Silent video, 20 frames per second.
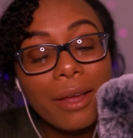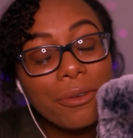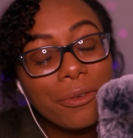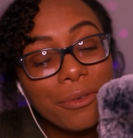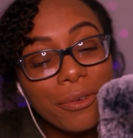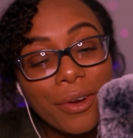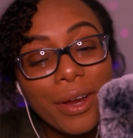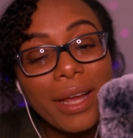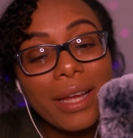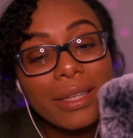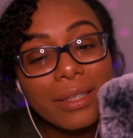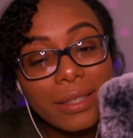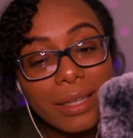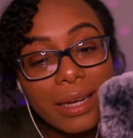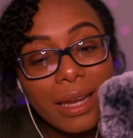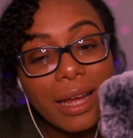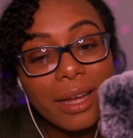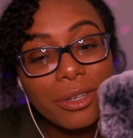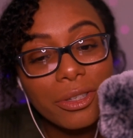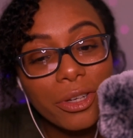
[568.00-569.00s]
Frank
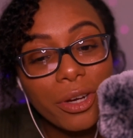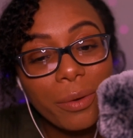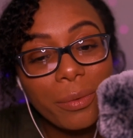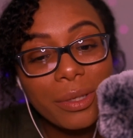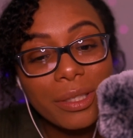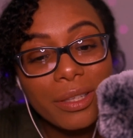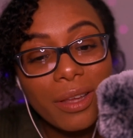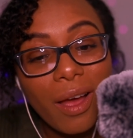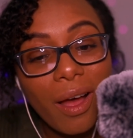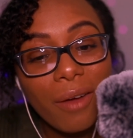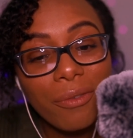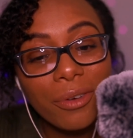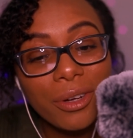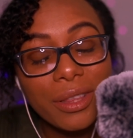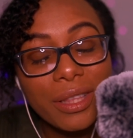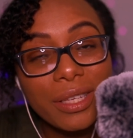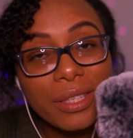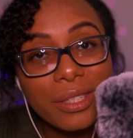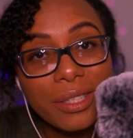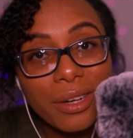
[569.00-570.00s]
Sinatra was offered
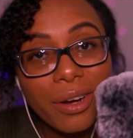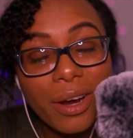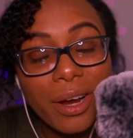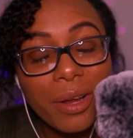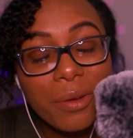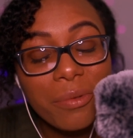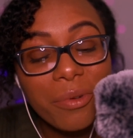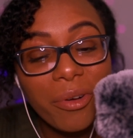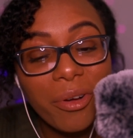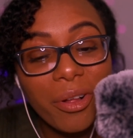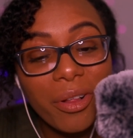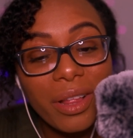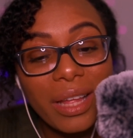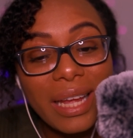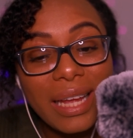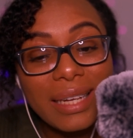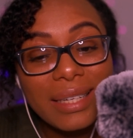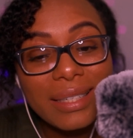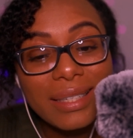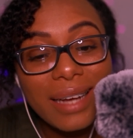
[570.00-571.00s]
the starring role
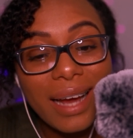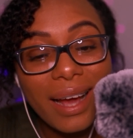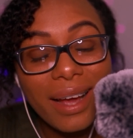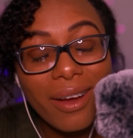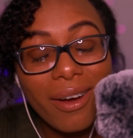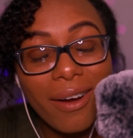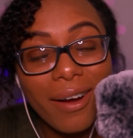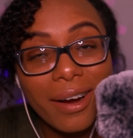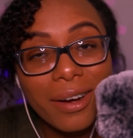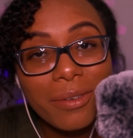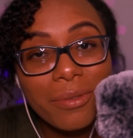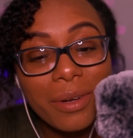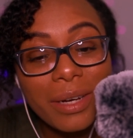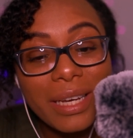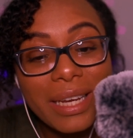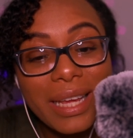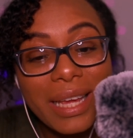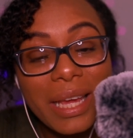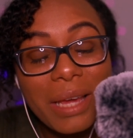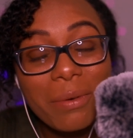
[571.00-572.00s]
in Die Hard when
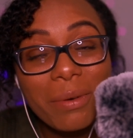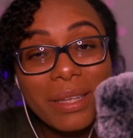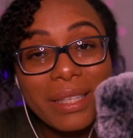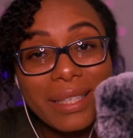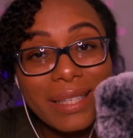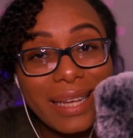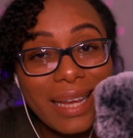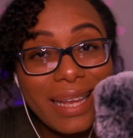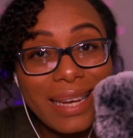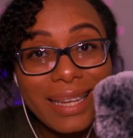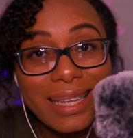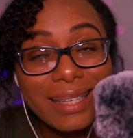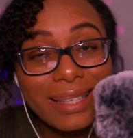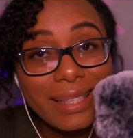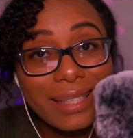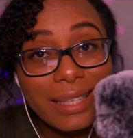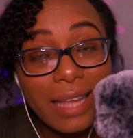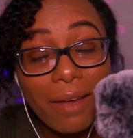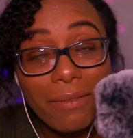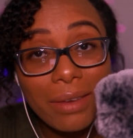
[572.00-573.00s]
he was in his
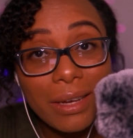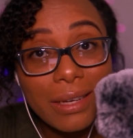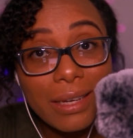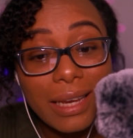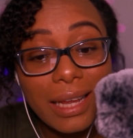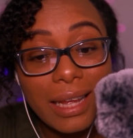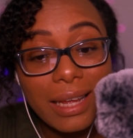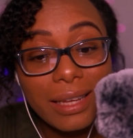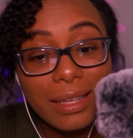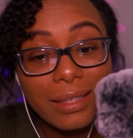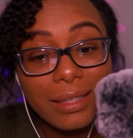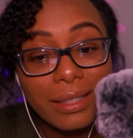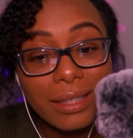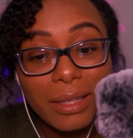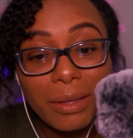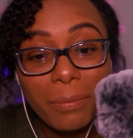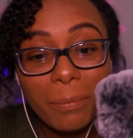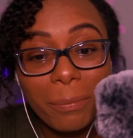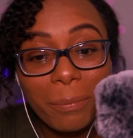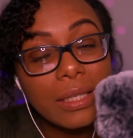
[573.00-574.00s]
70s.
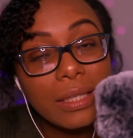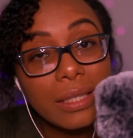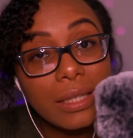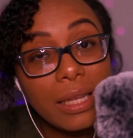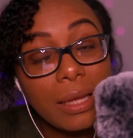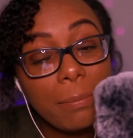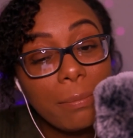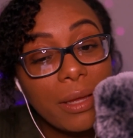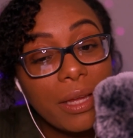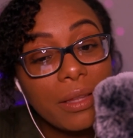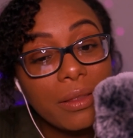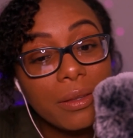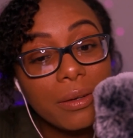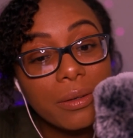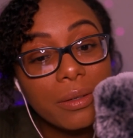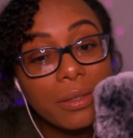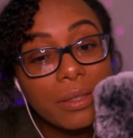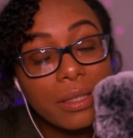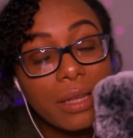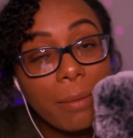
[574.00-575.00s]
Sleeping
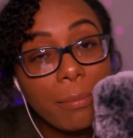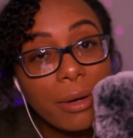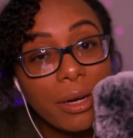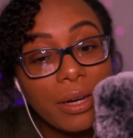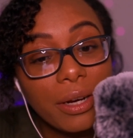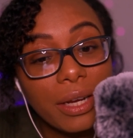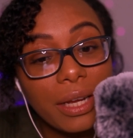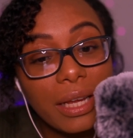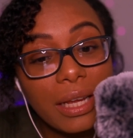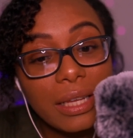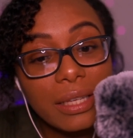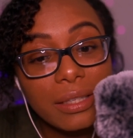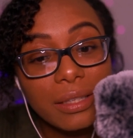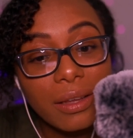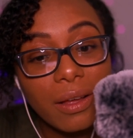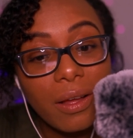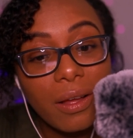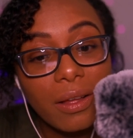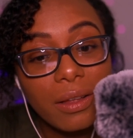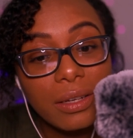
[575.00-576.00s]
through summer is
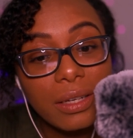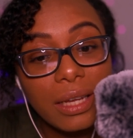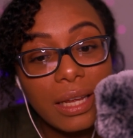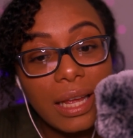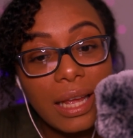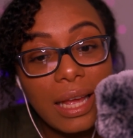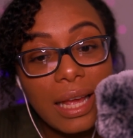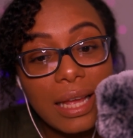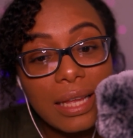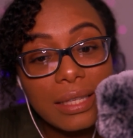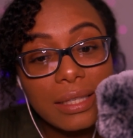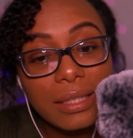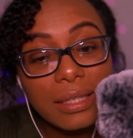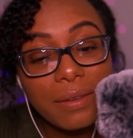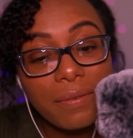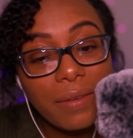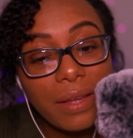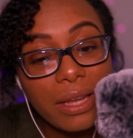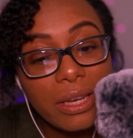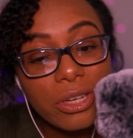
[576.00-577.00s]
called
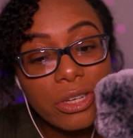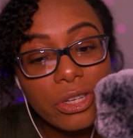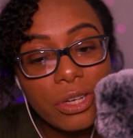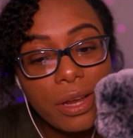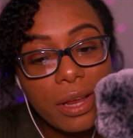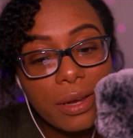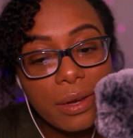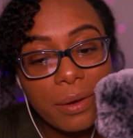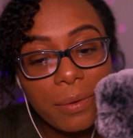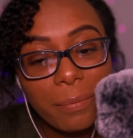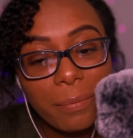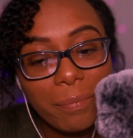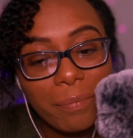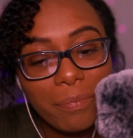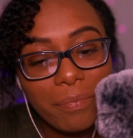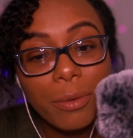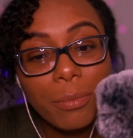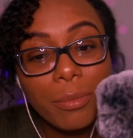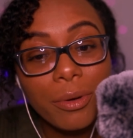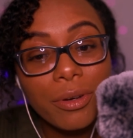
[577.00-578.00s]
estivation.
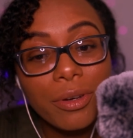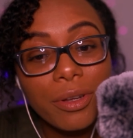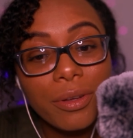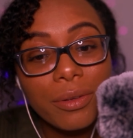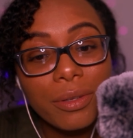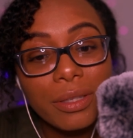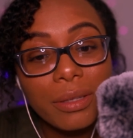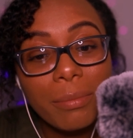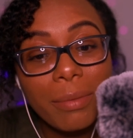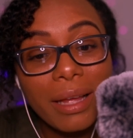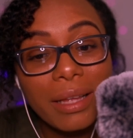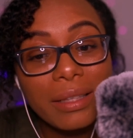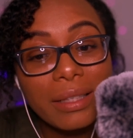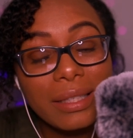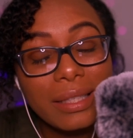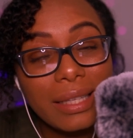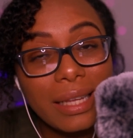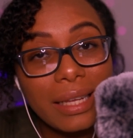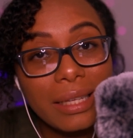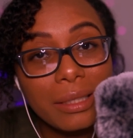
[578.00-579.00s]
You produce about
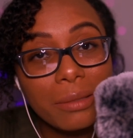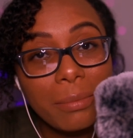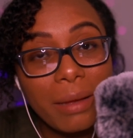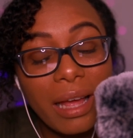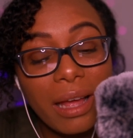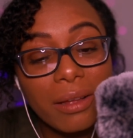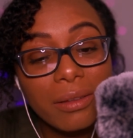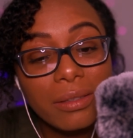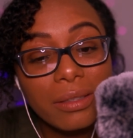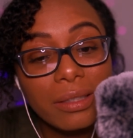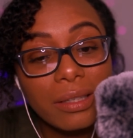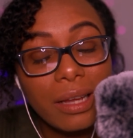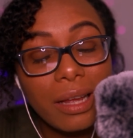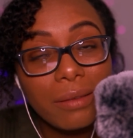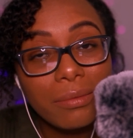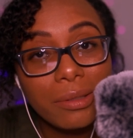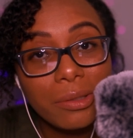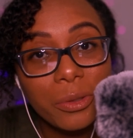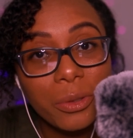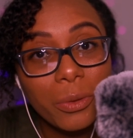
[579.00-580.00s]
6 pounds
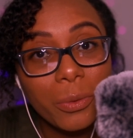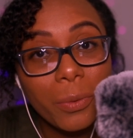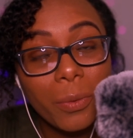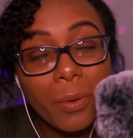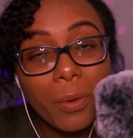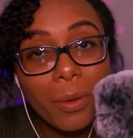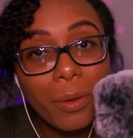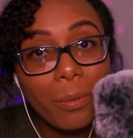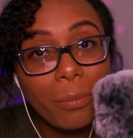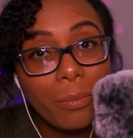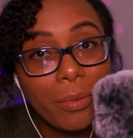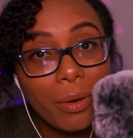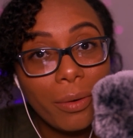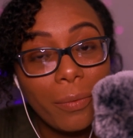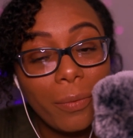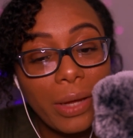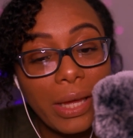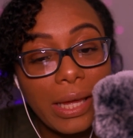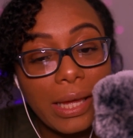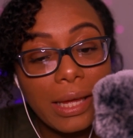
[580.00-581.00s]
of stool per
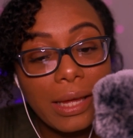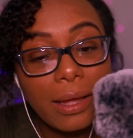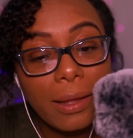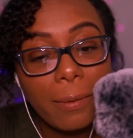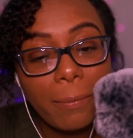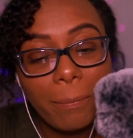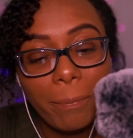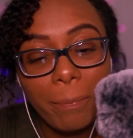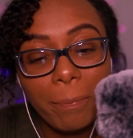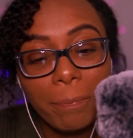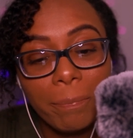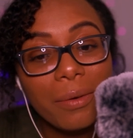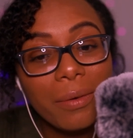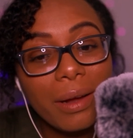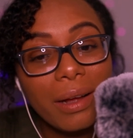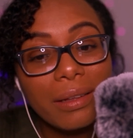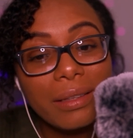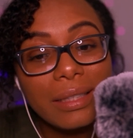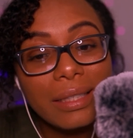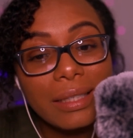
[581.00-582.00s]
week.
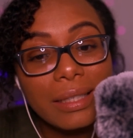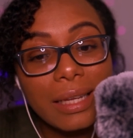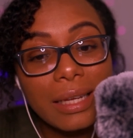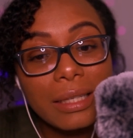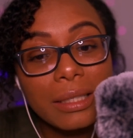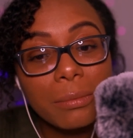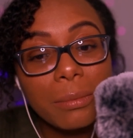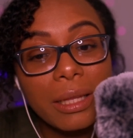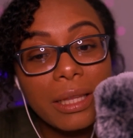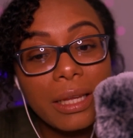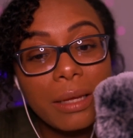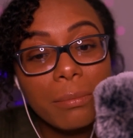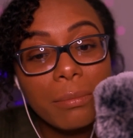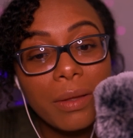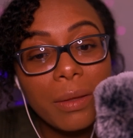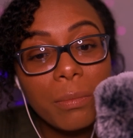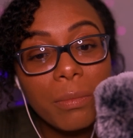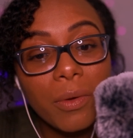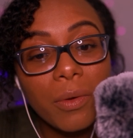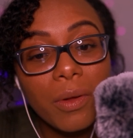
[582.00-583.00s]
Around 6 million
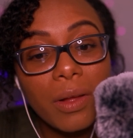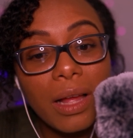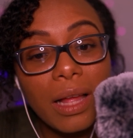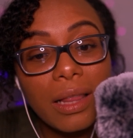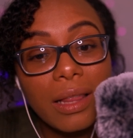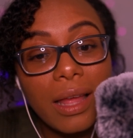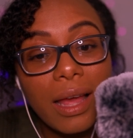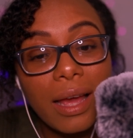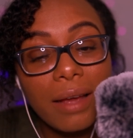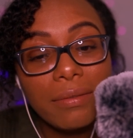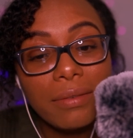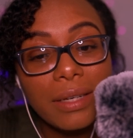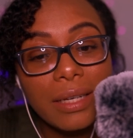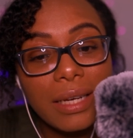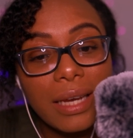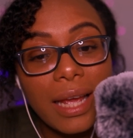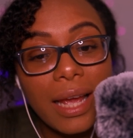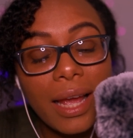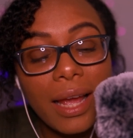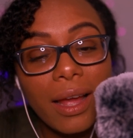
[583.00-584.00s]
people alive
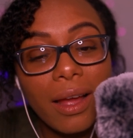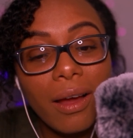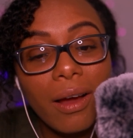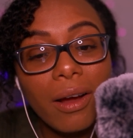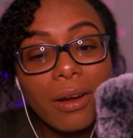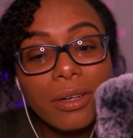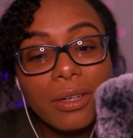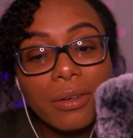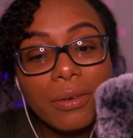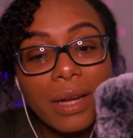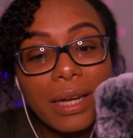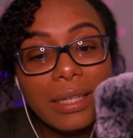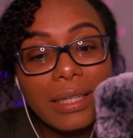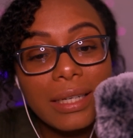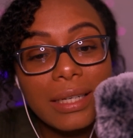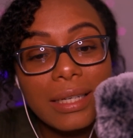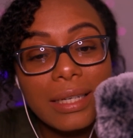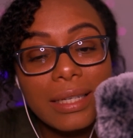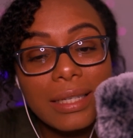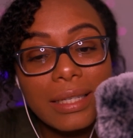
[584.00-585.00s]
today are direct
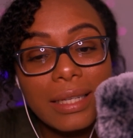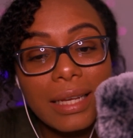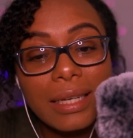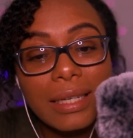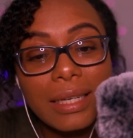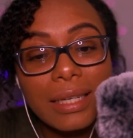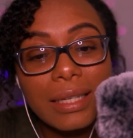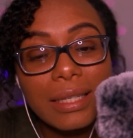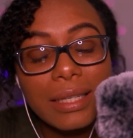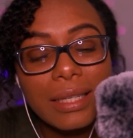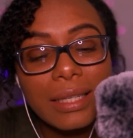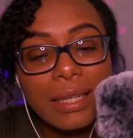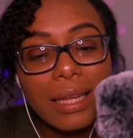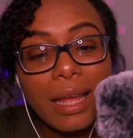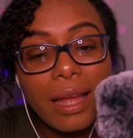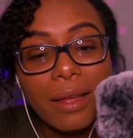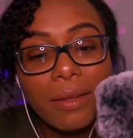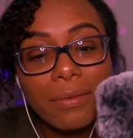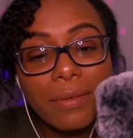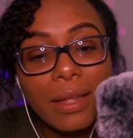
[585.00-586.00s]
descendants
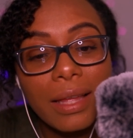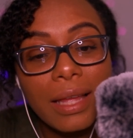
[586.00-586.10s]
of